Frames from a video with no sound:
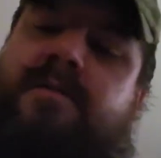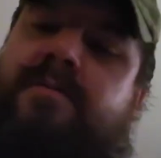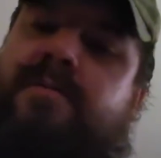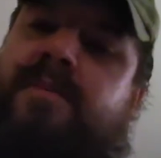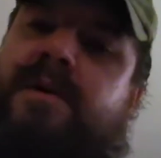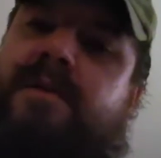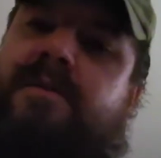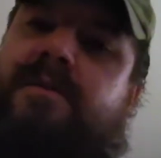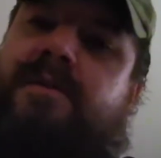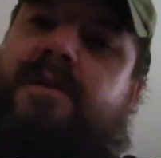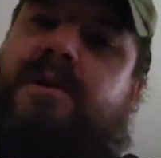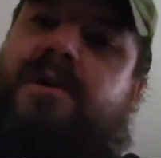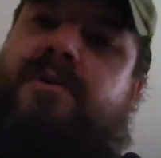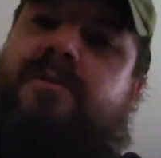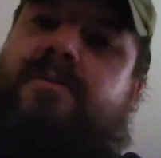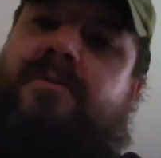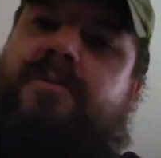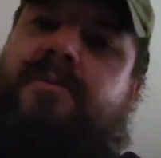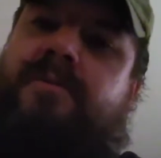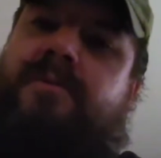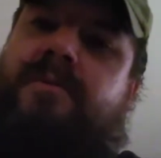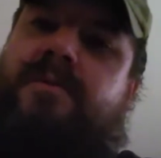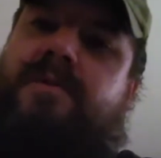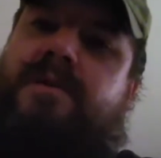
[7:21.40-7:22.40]
myself
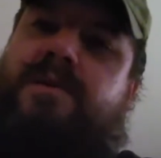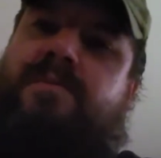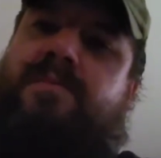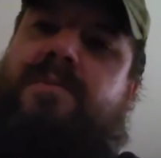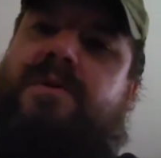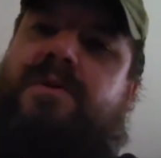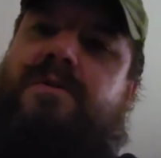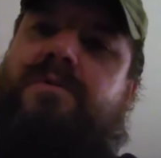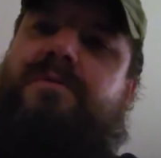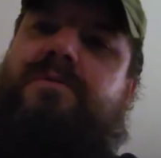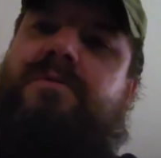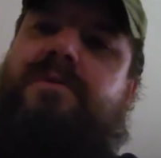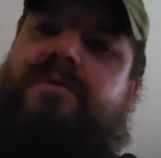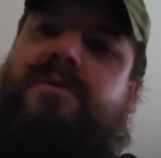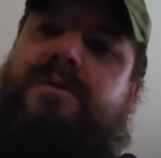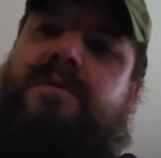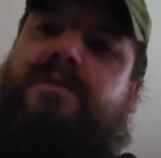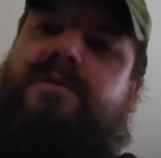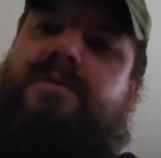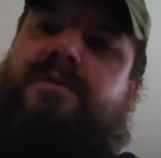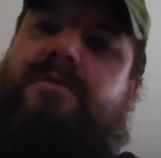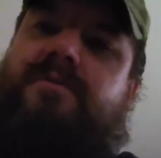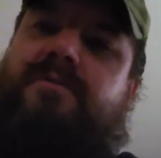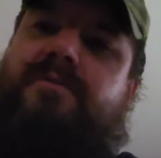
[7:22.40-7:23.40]
and my older
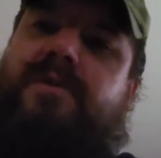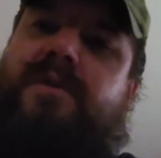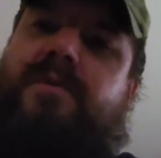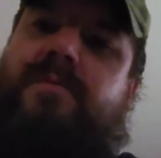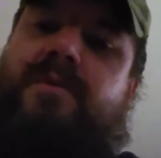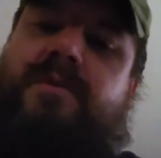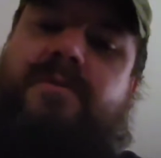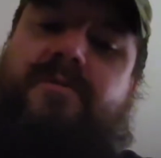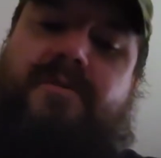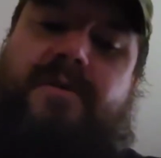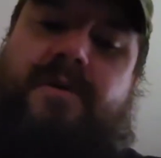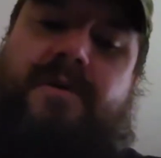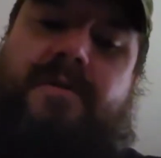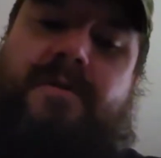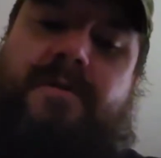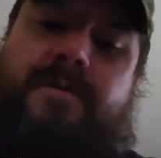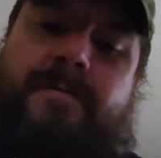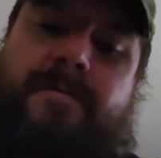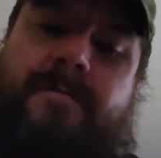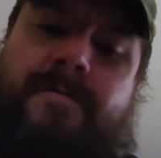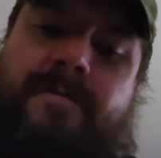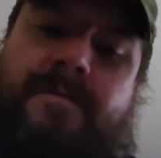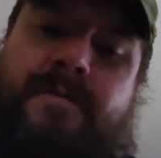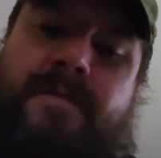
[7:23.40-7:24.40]
sister from our
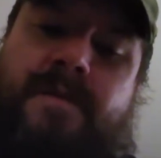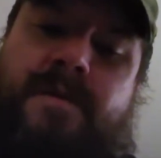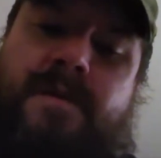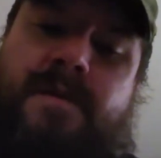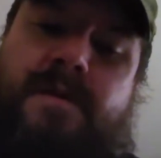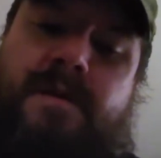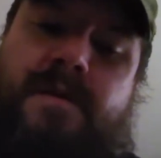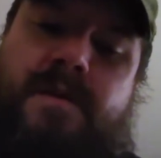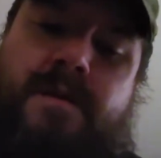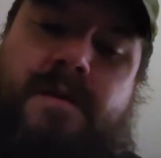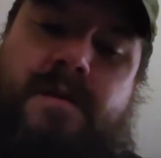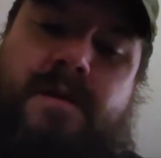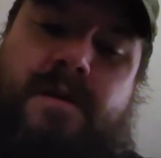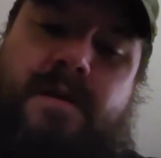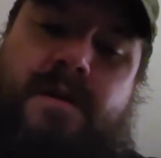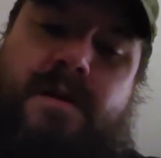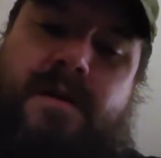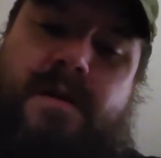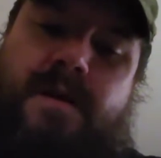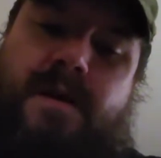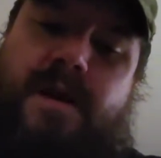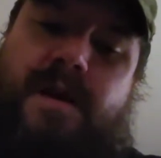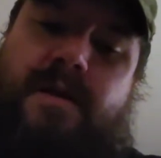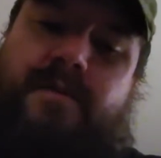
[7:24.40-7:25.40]
father.
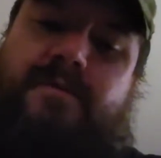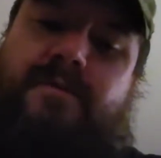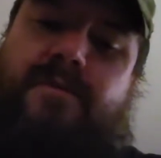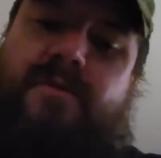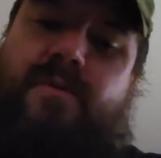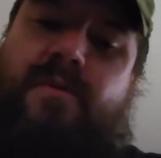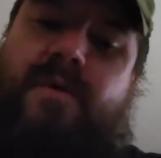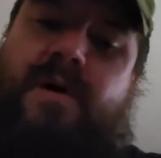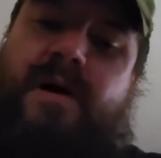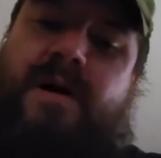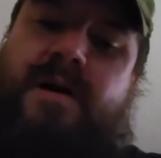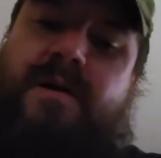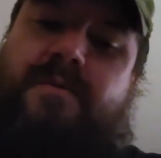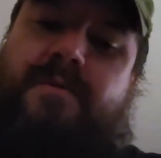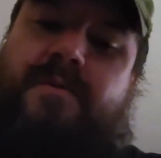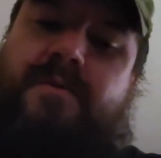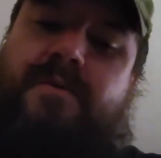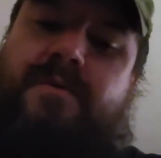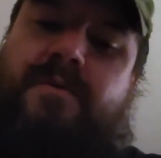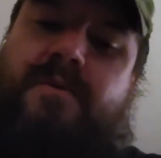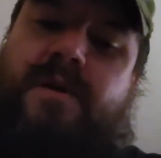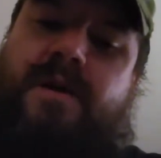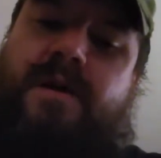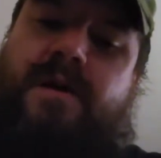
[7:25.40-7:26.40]
I asked her why it
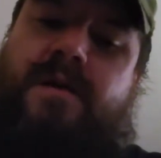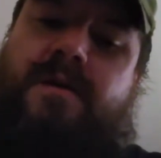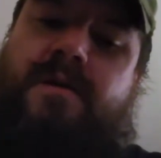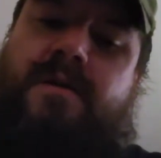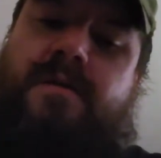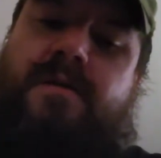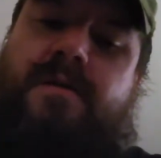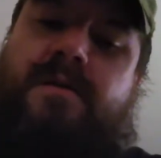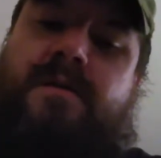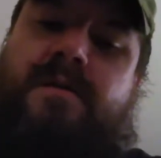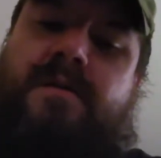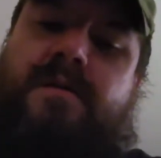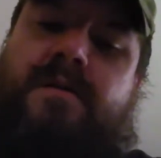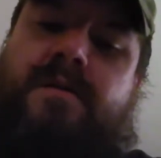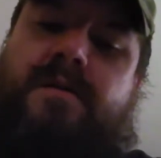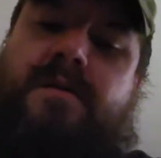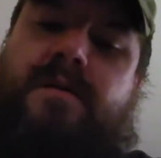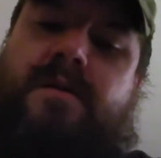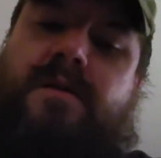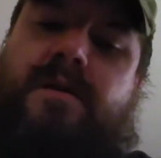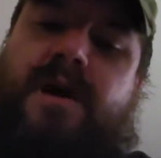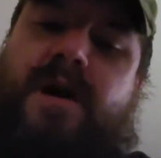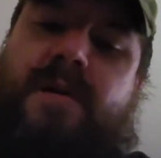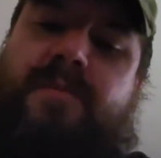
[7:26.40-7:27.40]
was not
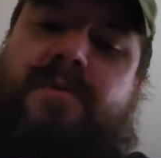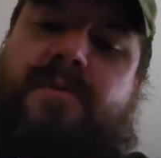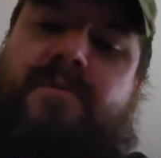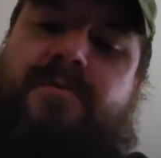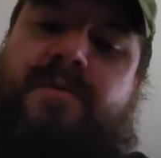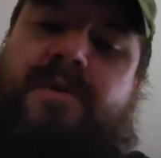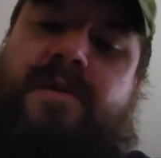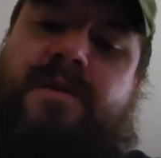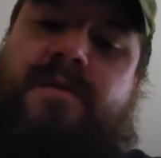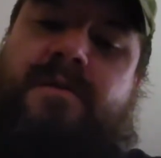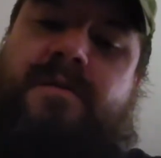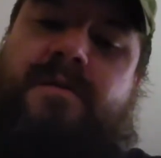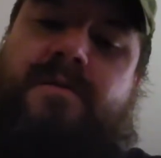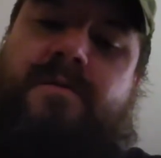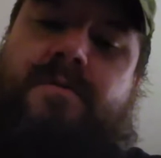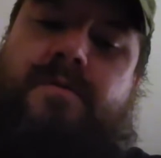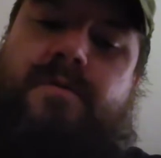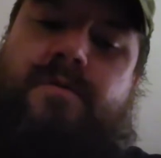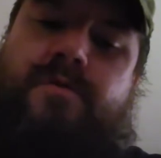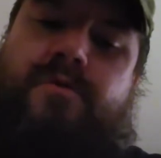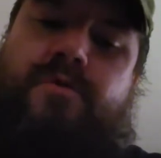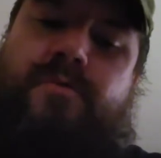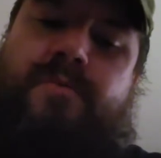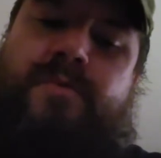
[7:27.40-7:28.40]
copywritten
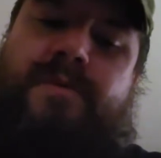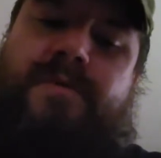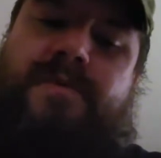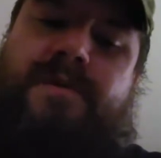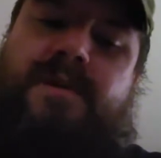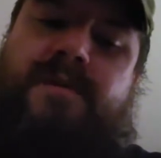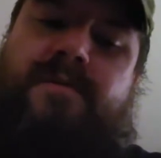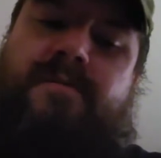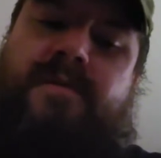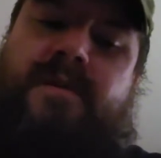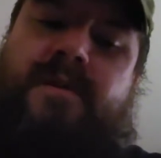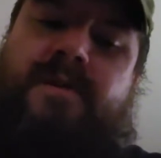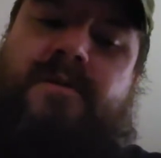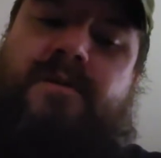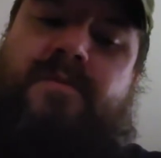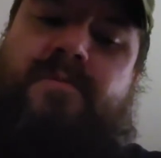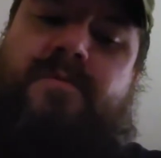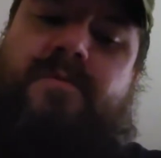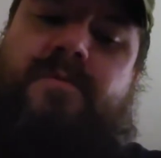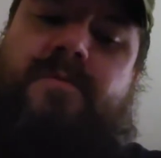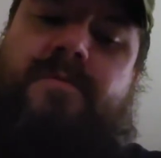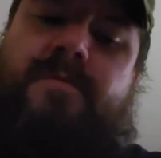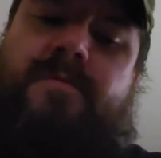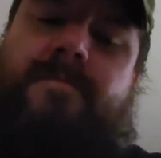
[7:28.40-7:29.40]
or openly
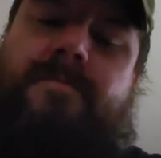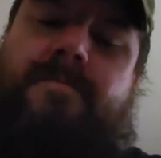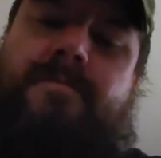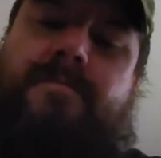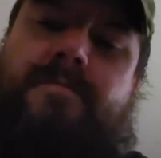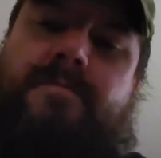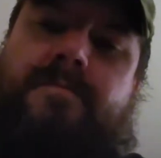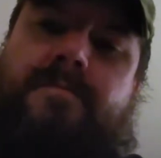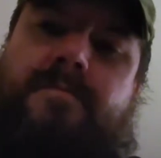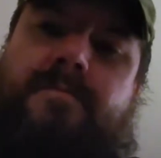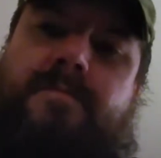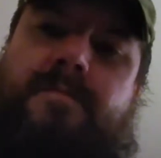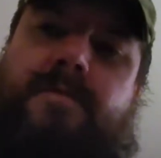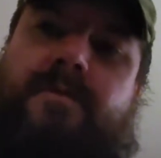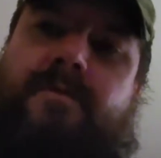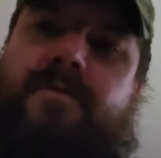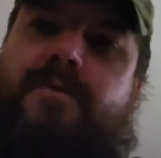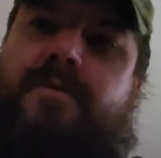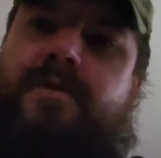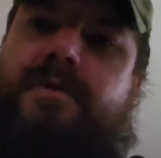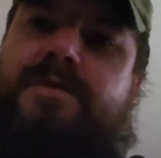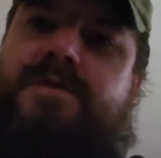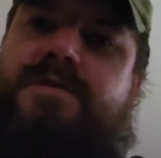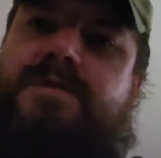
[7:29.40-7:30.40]
available. Of
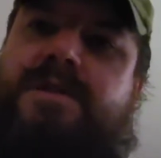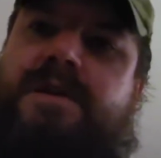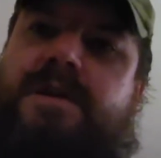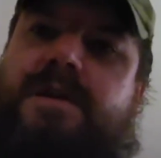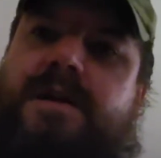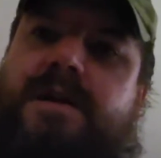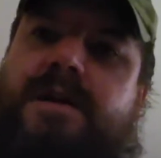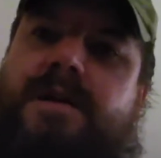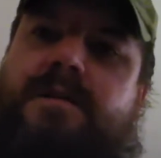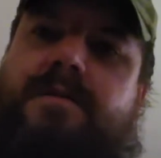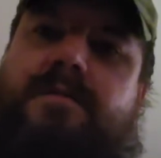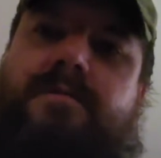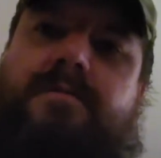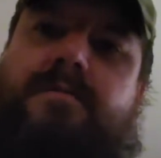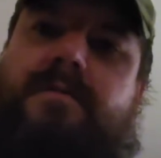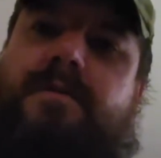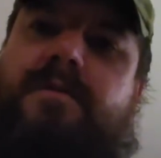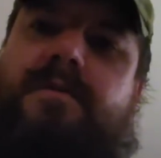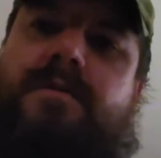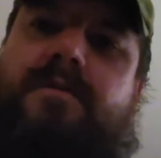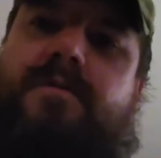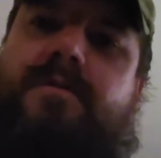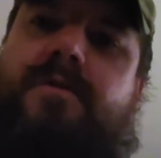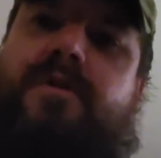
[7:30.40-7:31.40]
course, she had no